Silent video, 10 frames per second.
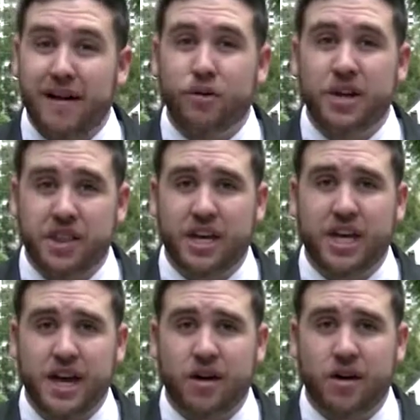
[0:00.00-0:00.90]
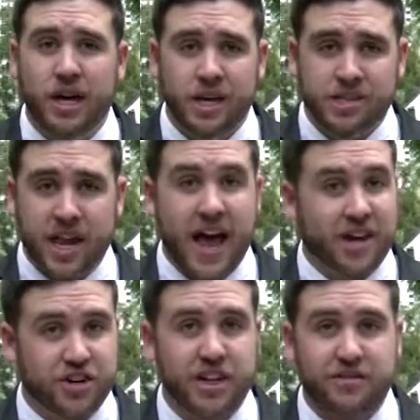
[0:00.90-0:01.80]
everything here is
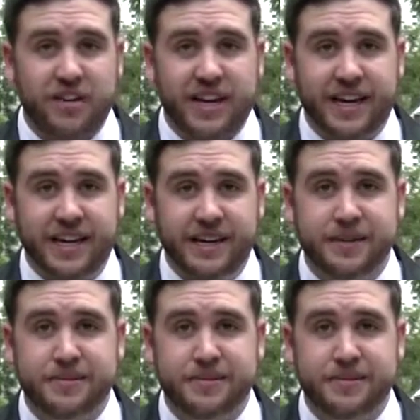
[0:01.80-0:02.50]
actually vegan.